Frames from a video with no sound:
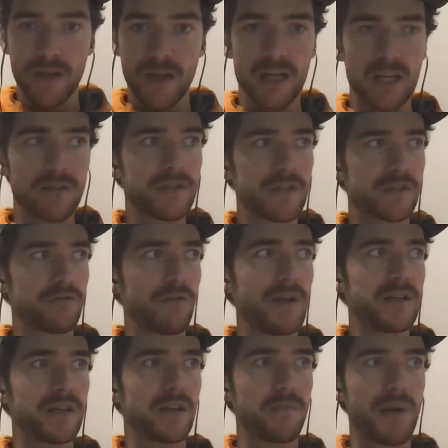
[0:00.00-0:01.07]
It gives us
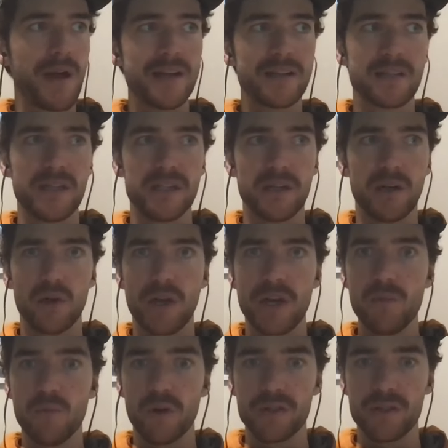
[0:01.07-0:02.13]
greater capacity to look
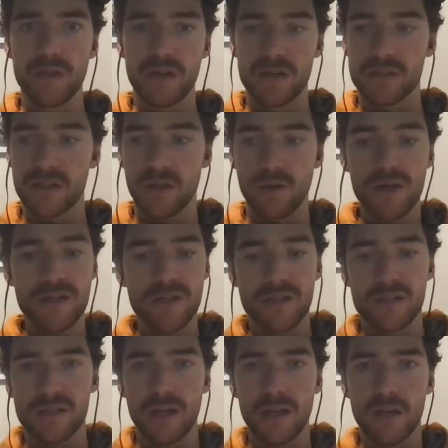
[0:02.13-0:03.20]
inwards and ask the
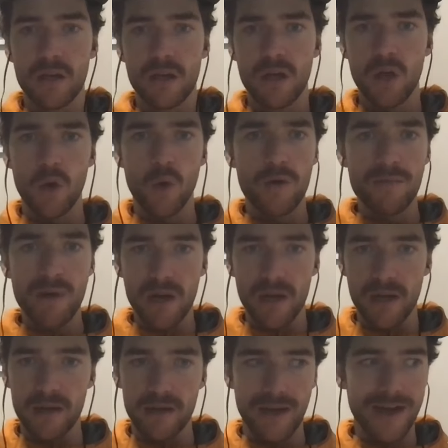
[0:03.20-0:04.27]
questions like, who am
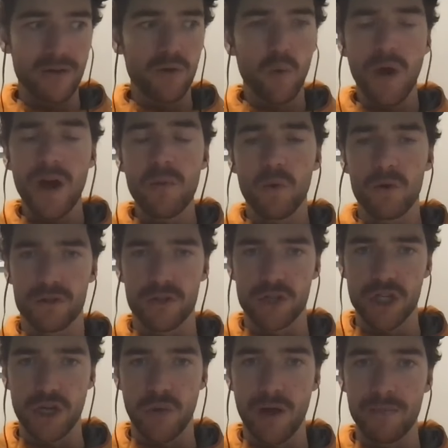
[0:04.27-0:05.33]
I and how do I want to
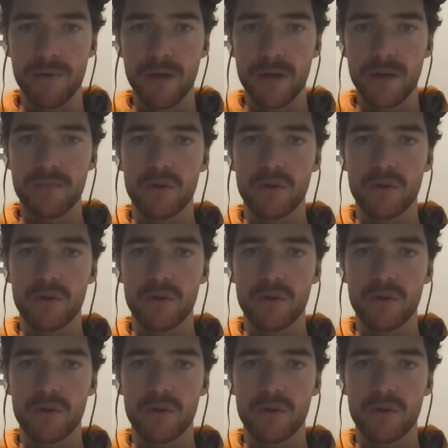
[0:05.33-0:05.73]
show up?